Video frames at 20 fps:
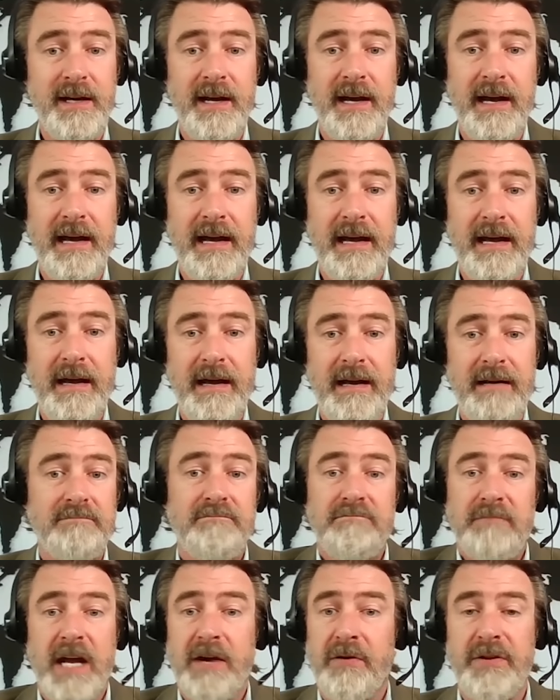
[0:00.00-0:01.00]
Uh,
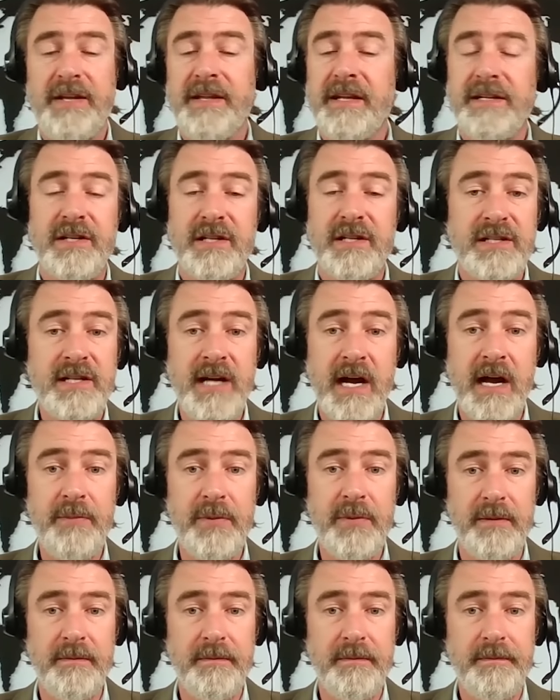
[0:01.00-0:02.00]
I don't think that's going to
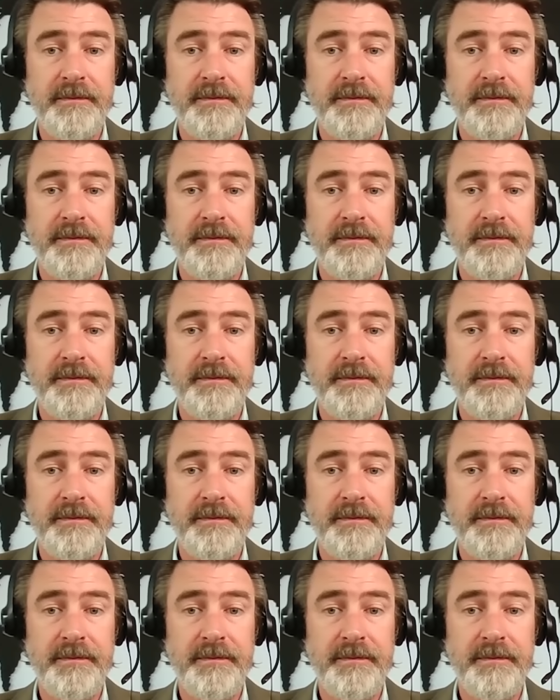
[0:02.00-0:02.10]
stop him.